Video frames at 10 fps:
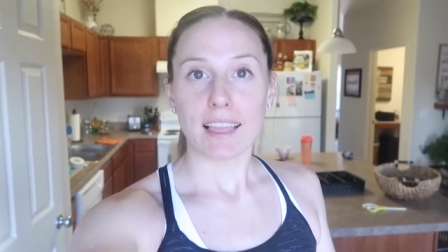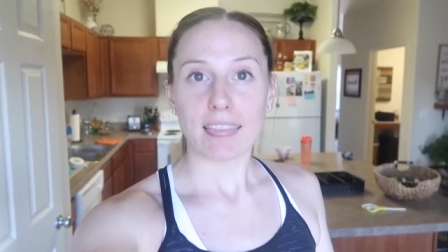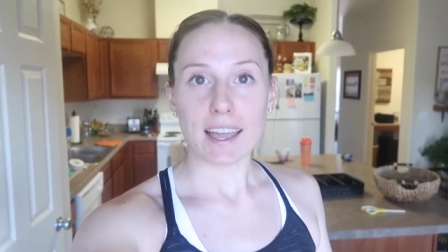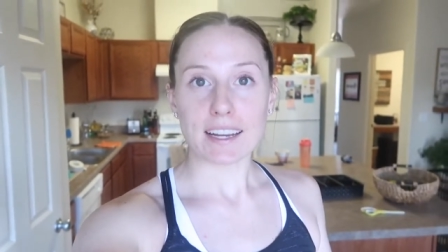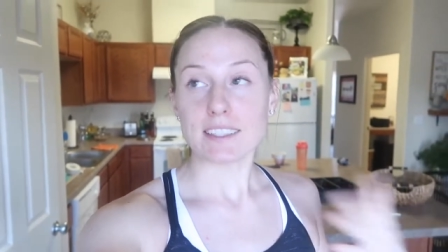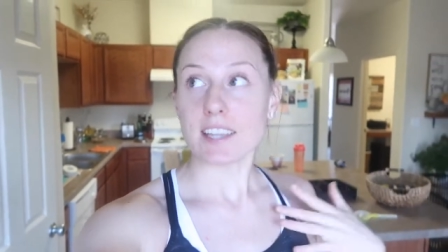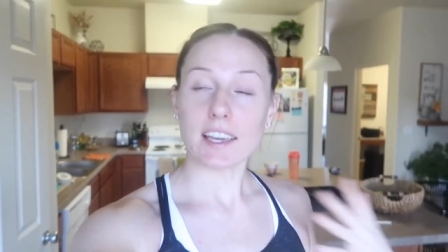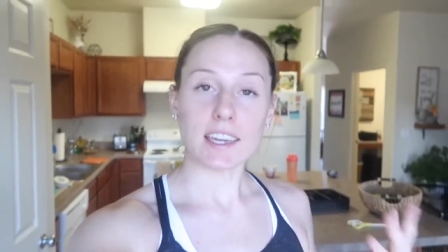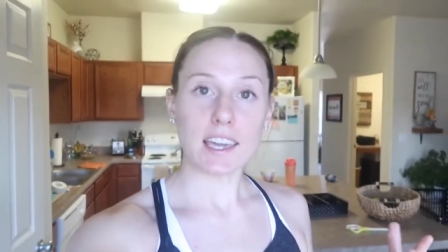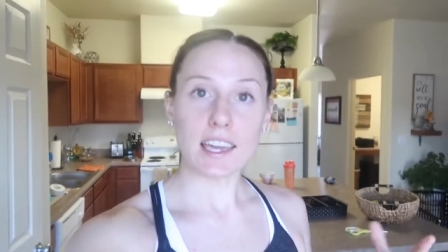like
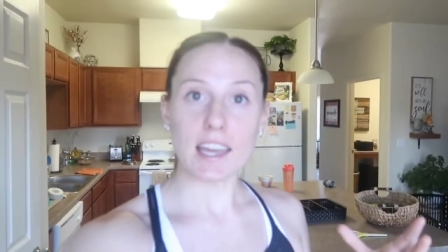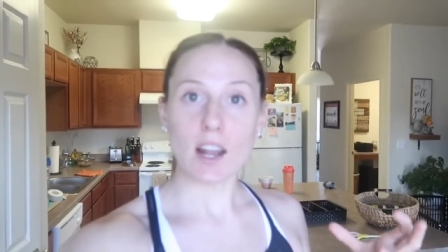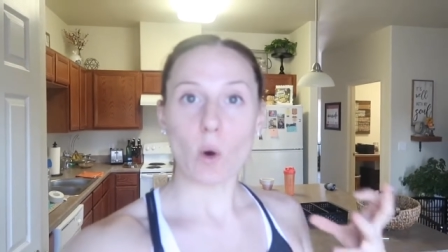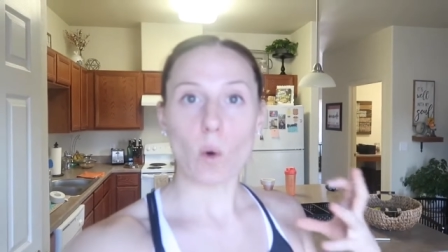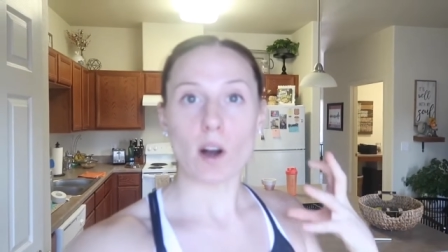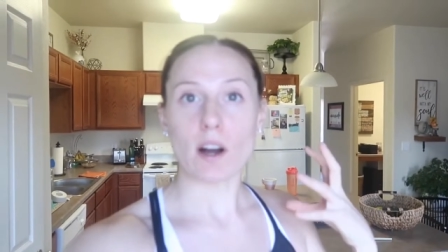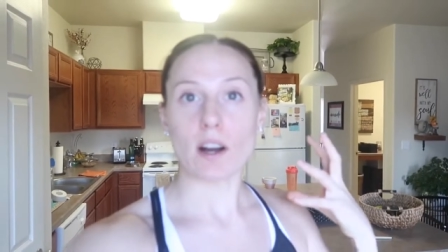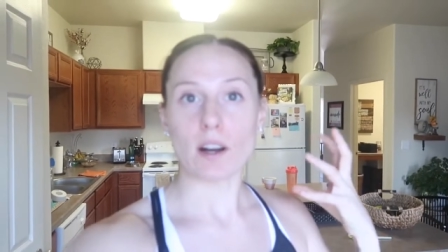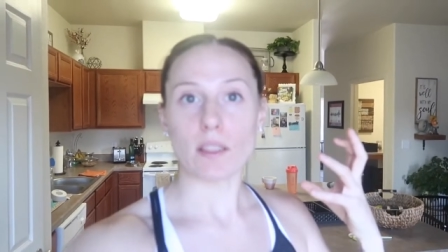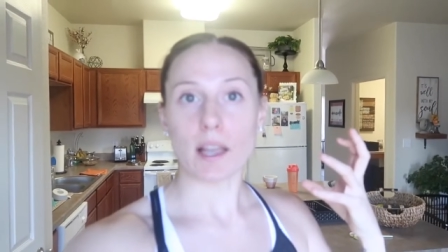ticket
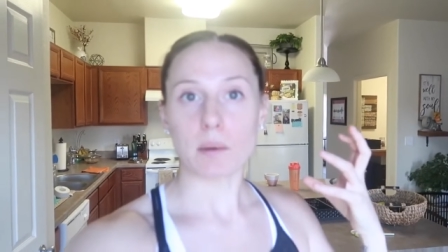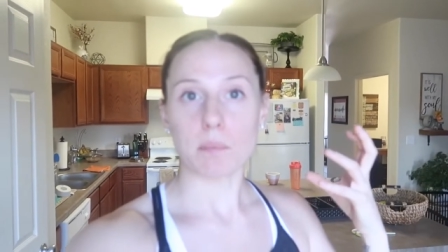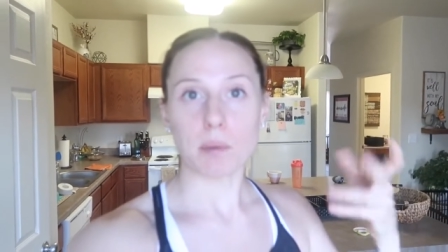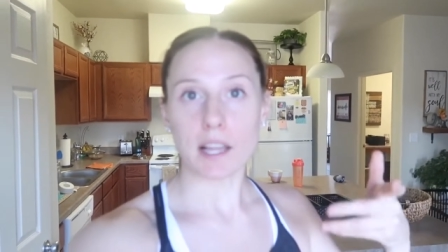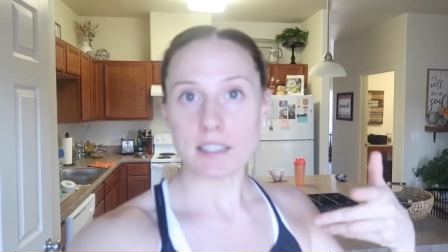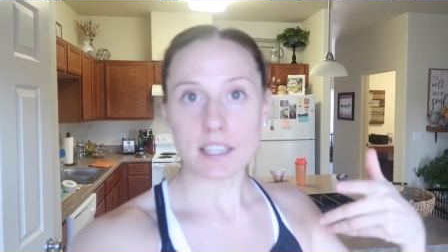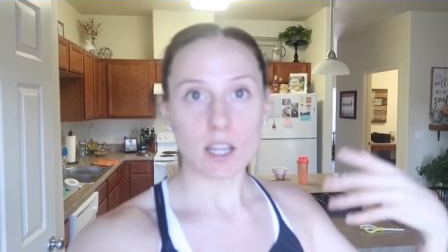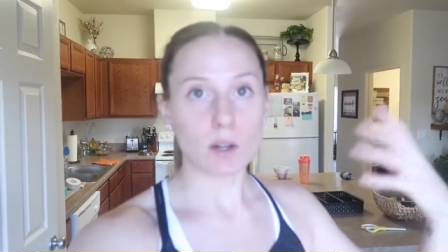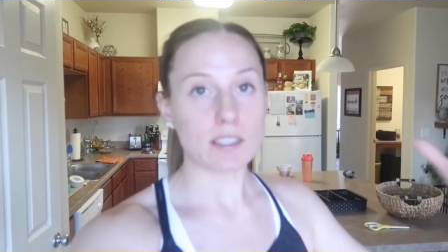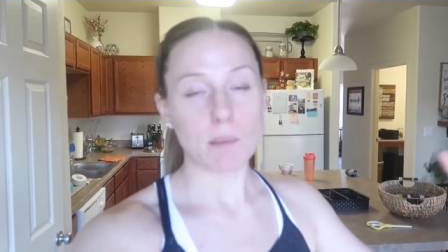or like plane
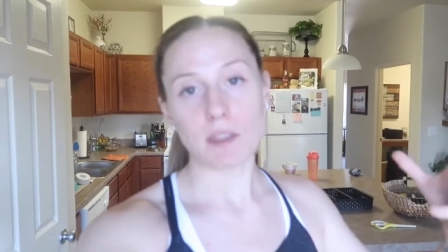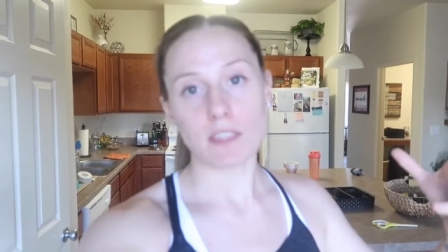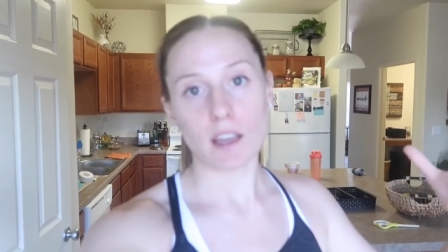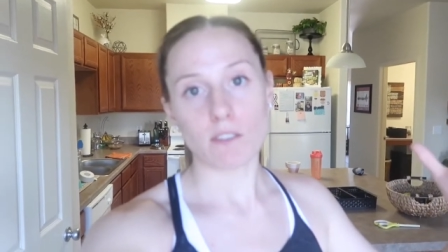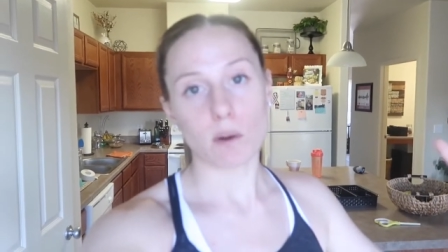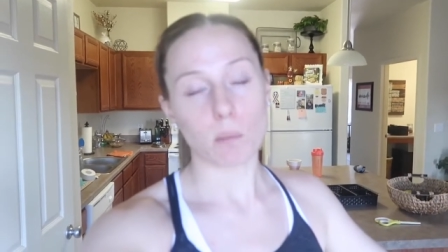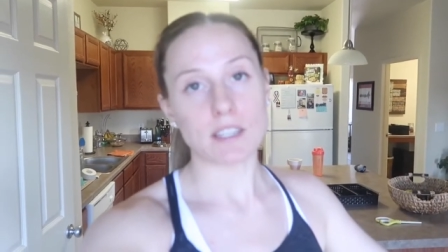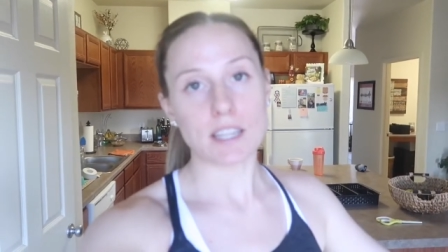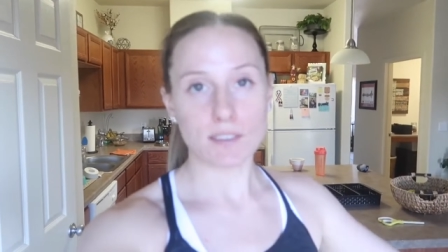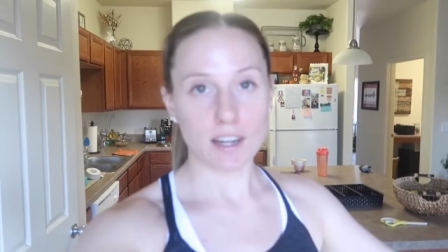ticket or something that from when
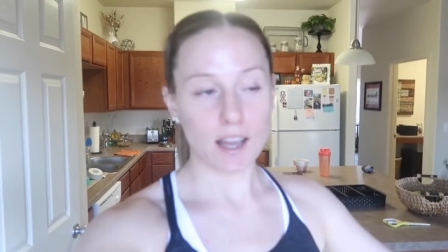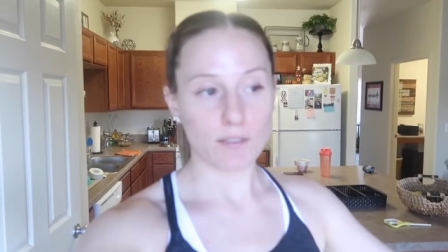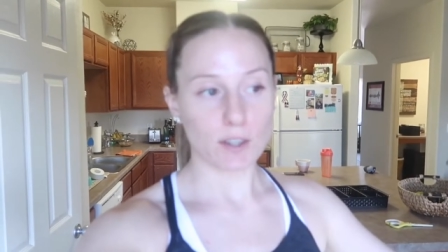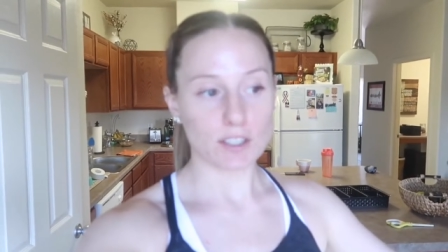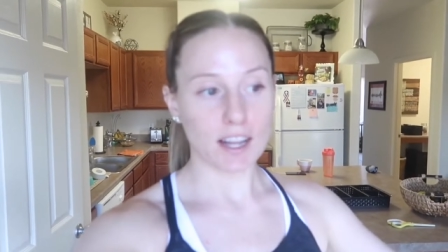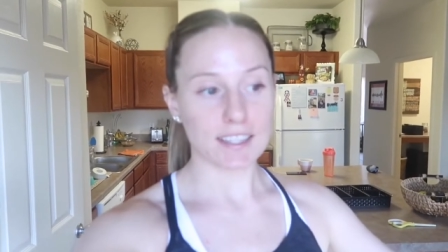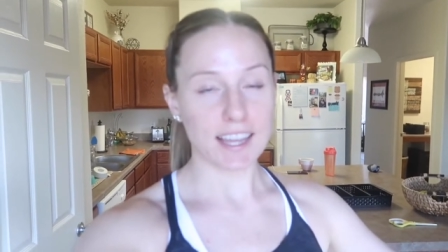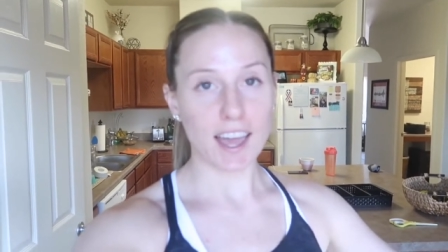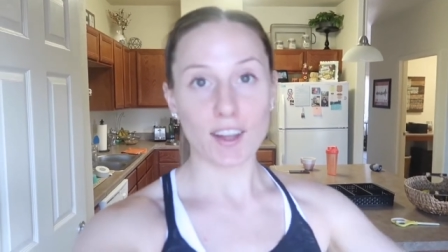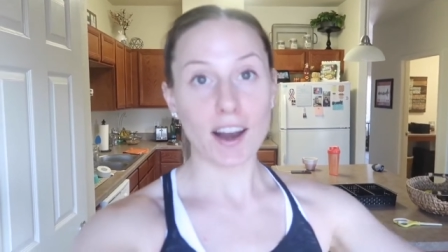David and I first got
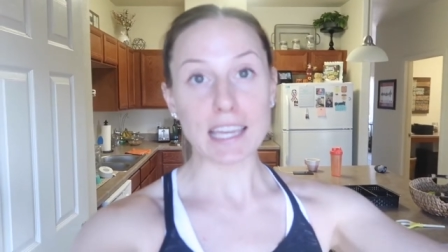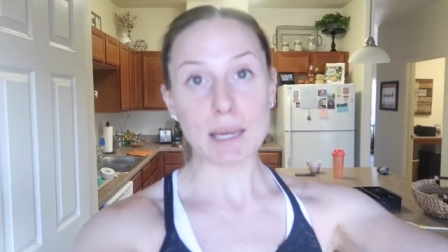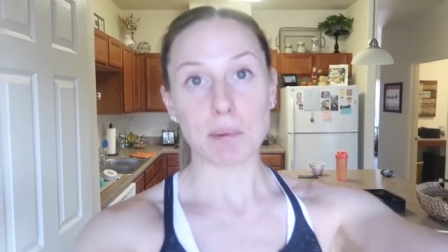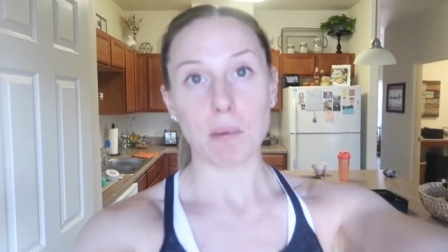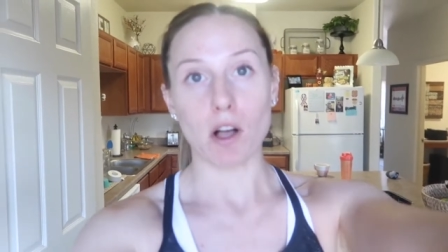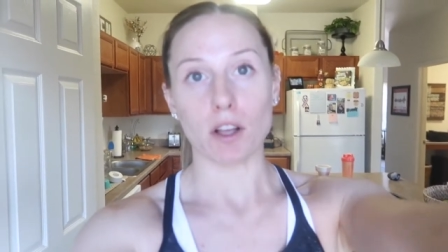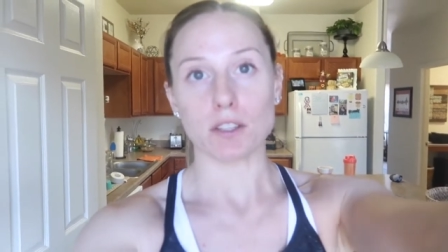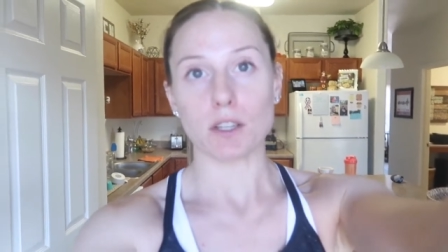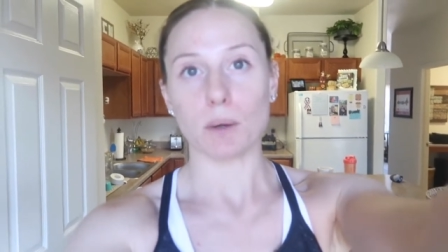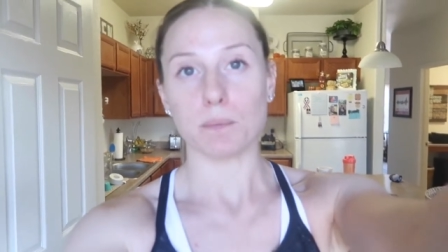together, I keep them all.
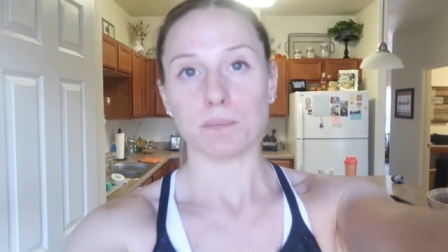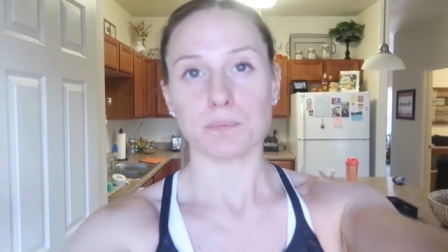So